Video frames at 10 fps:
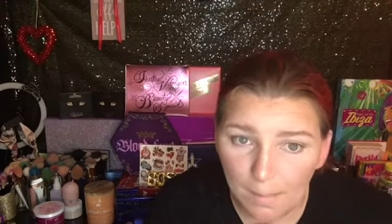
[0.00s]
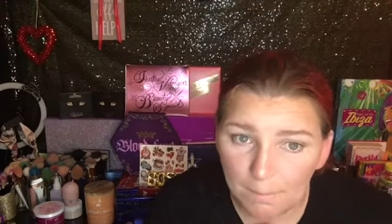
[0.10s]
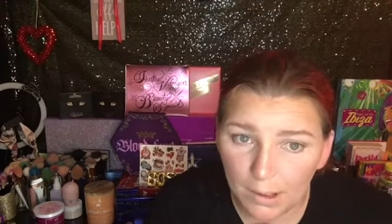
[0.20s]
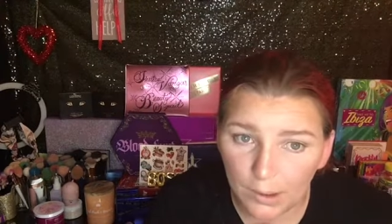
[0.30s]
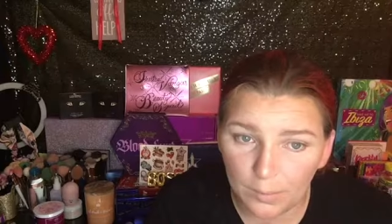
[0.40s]

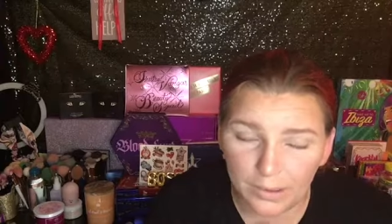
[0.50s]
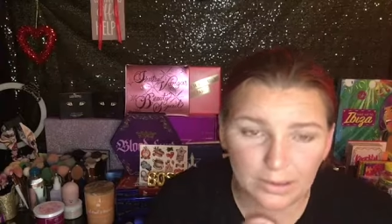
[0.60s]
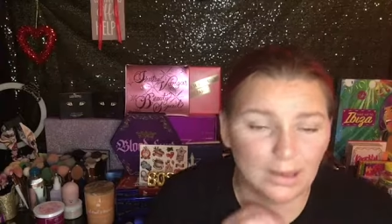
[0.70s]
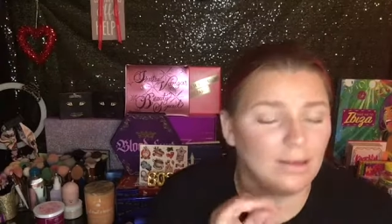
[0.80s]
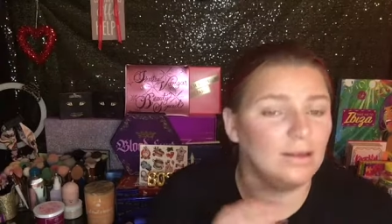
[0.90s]
by no means.
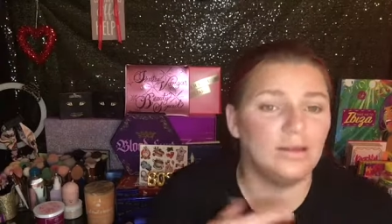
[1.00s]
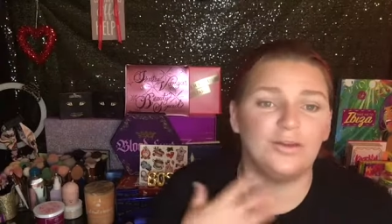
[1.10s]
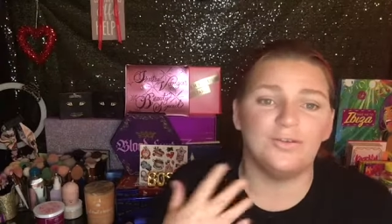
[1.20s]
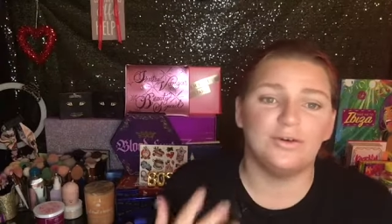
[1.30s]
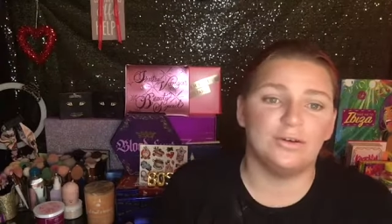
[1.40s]
And this is the
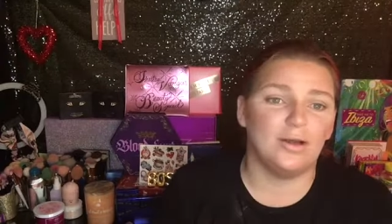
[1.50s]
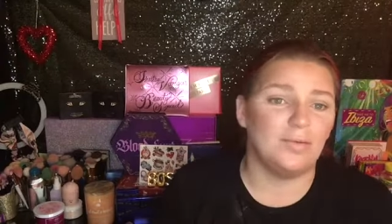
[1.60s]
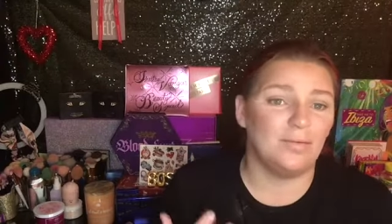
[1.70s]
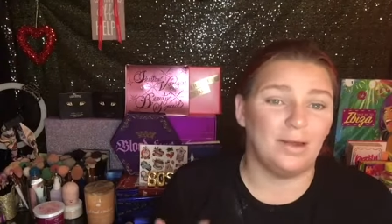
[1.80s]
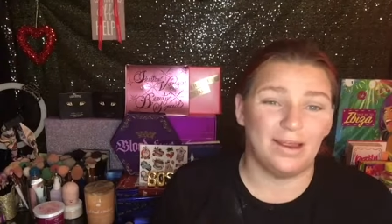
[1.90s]
first time
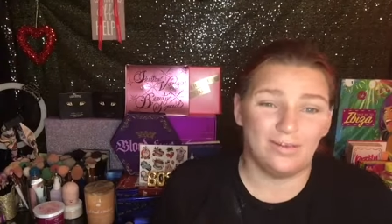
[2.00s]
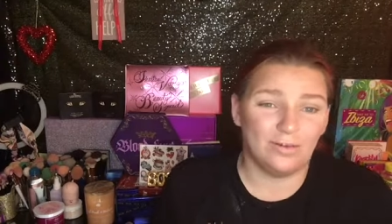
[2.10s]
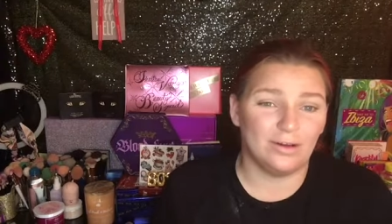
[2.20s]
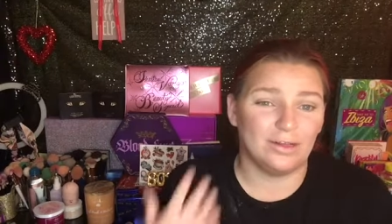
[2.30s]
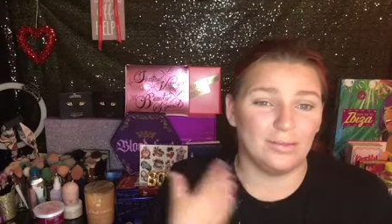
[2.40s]
I've ever
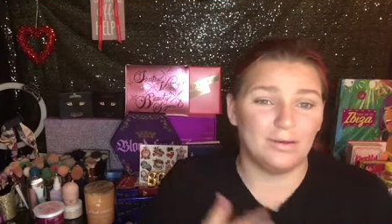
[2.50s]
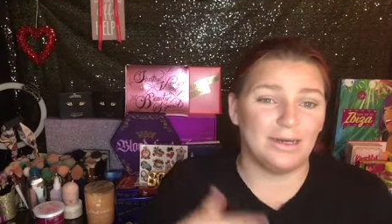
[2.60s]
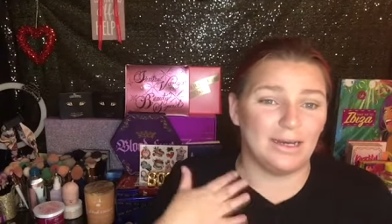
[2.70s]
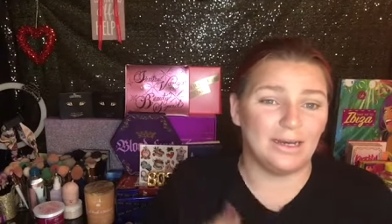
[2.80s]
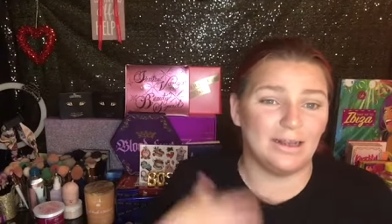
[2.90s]
attempted
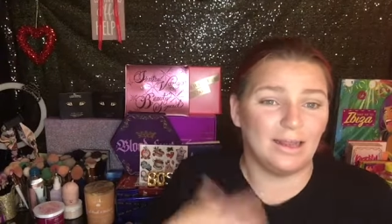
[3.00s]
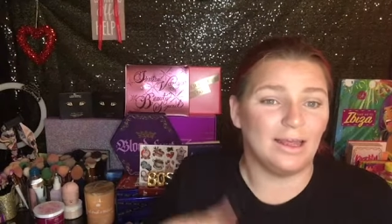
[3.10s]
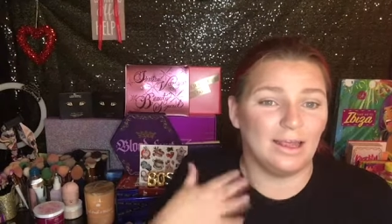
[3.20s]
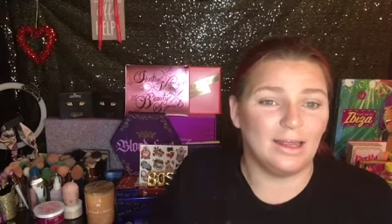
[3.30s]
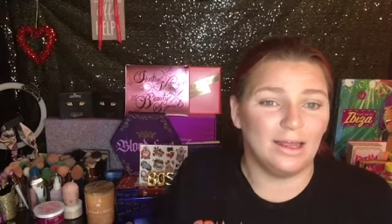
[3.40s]

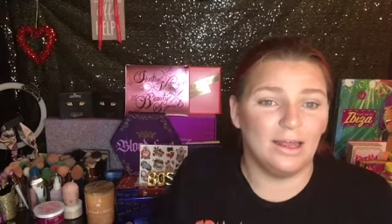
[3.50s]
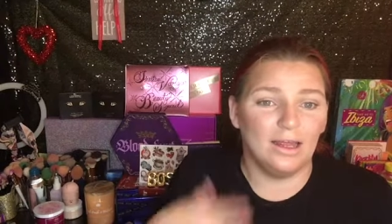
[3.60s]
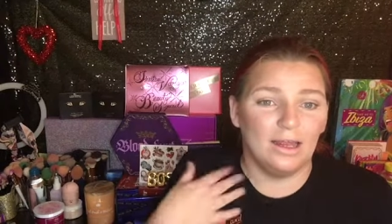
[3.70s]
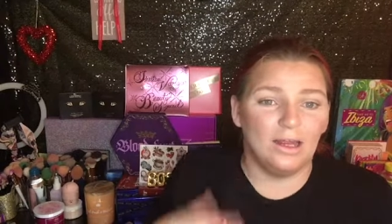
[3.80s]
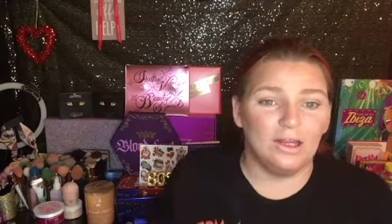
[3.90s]
anything
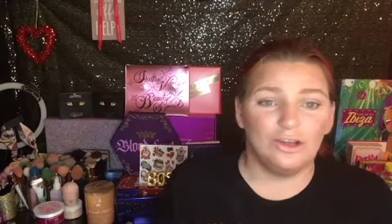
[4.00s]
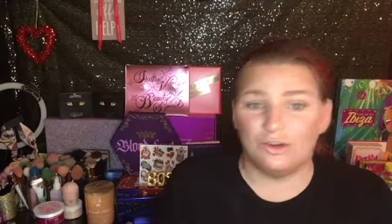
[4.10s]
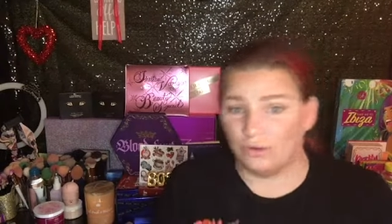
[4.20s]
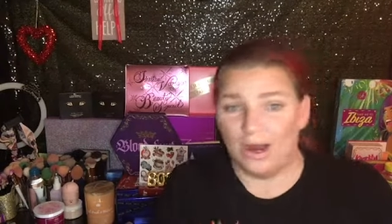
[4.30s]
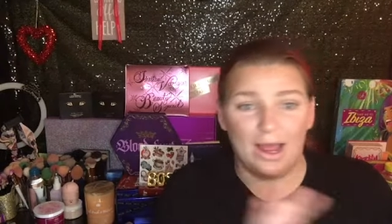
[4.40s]

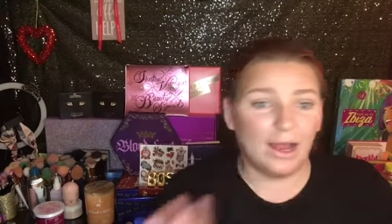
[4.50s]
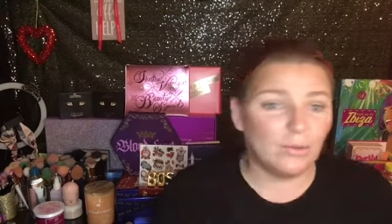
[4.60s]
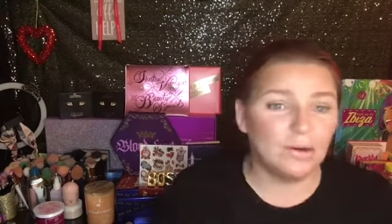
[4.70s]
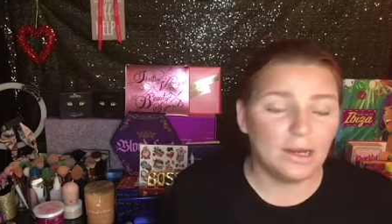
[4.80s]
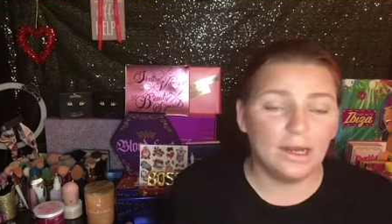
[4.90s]
drag
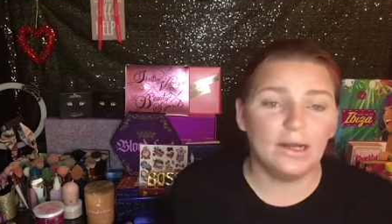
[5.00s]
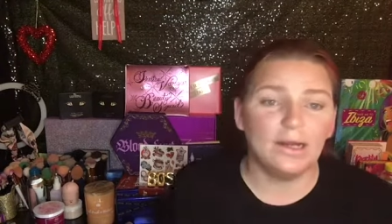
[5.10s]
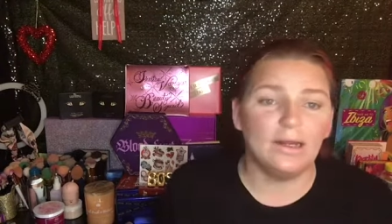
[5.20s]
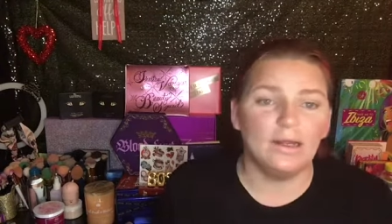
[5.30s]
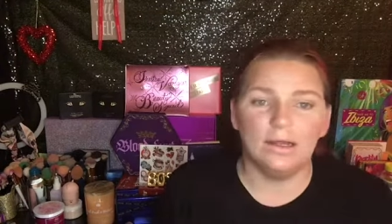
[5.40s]
related.